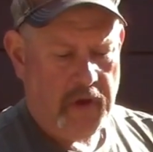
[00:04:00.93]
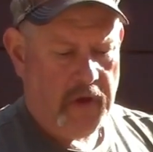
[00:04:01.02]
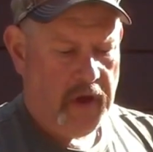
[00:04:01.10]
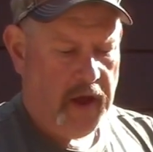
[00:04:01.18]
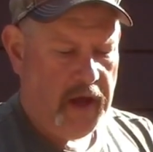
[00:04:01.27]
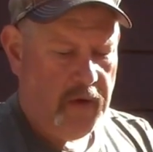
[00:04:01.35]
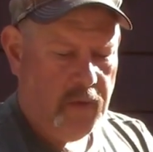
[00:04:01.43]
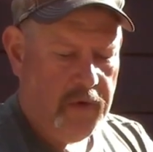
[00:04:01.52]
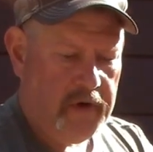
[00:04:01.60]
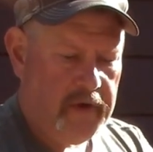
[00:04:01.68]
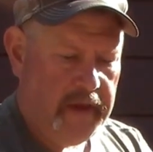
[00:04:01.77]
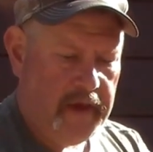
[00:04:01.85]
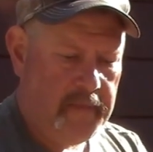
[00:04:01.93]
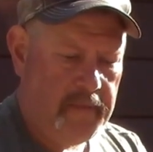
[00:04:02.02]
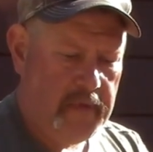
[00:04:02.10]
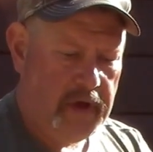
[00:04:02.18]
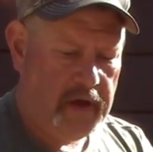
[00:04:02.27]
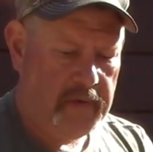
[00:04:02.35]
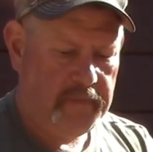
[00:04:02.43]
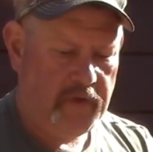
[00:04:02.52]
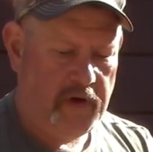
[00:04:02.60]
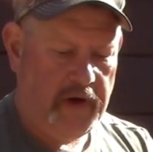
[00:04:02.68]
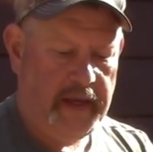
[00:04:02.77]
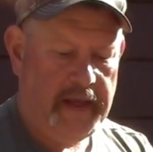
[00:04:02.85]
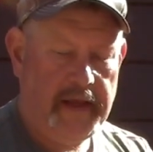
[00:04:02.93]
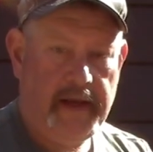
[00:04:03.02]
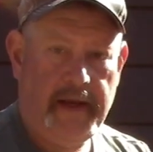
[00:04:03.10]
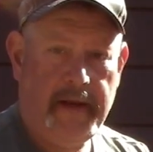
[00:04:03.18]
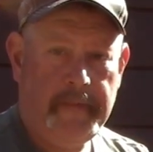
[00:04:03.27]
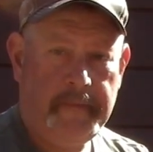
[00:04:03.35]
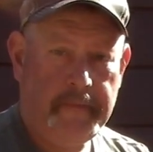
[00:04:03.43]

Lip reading: I wear them turkey hunting